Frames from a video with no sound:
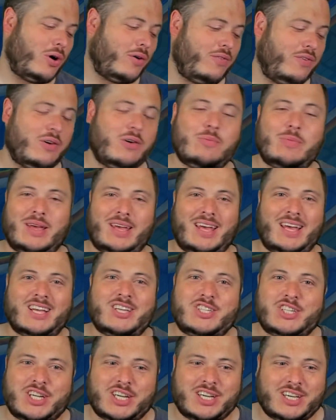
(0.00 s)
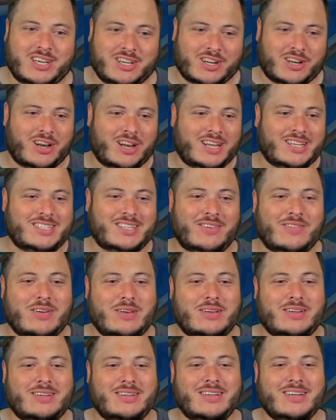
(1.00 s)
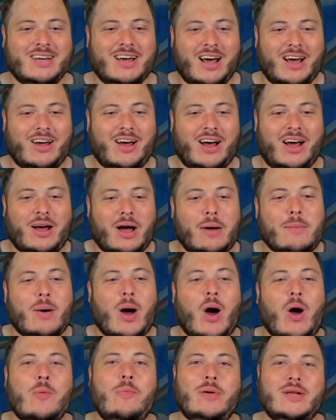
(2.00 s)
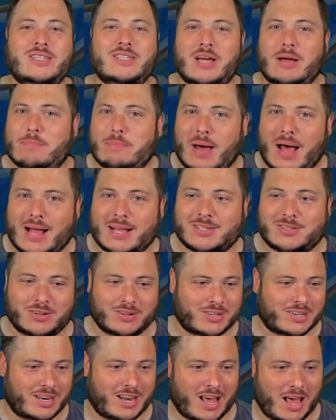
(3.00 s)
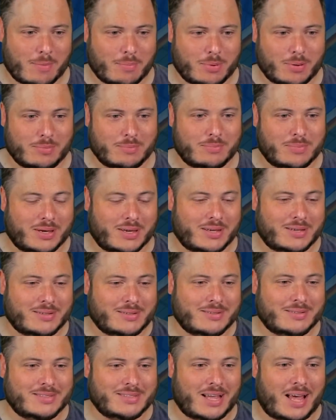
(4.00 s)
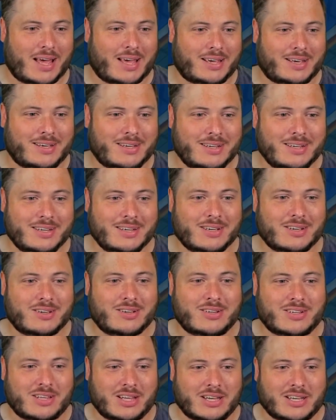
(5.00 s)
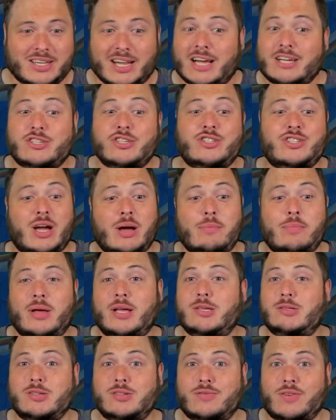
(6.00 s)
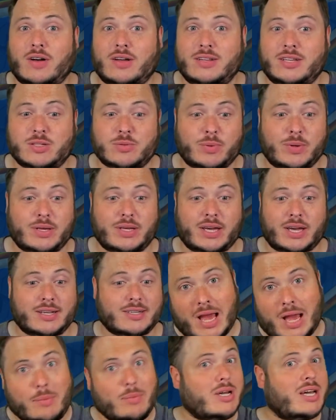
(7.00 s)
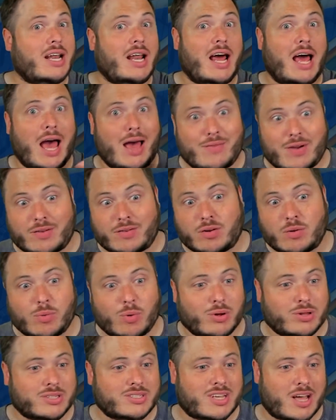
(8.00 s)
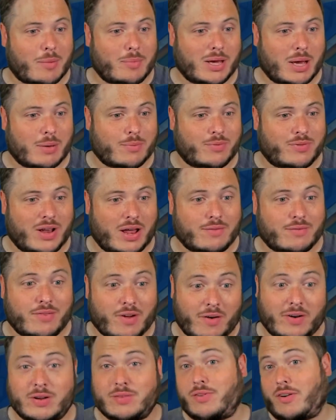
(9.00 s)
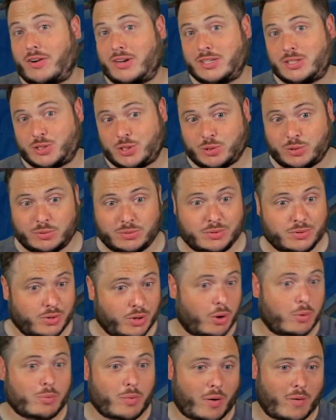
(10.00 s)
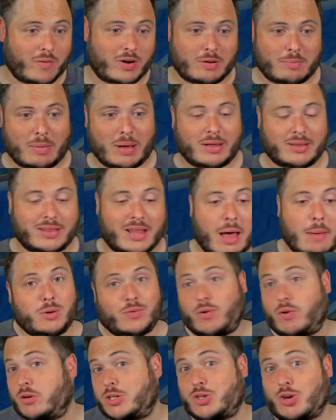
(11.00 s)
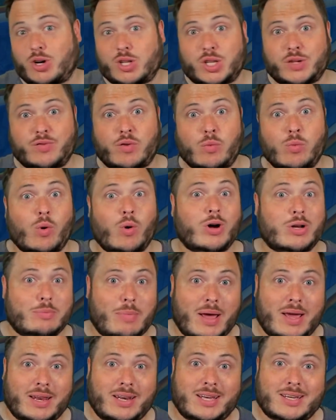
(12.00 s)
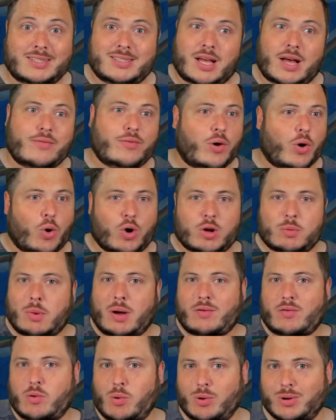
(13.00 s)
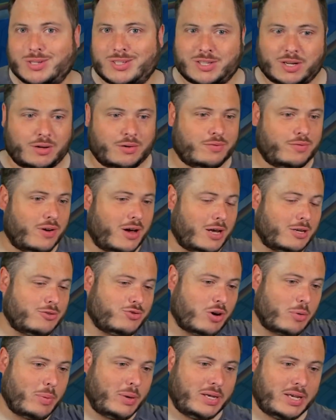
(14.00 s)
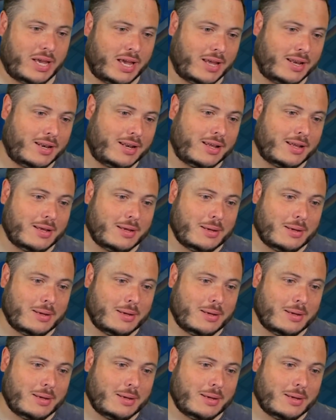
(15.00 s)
itchy? You know, like something. I'm hoping something bad's not going to happen, but dang. The Clash of Champions was fun this weekend, and we're going to have our rewards coming up for that very, very soon. Don't worry about that. We've also got the Reward Mania stuff, all of my rewards so far dropping in,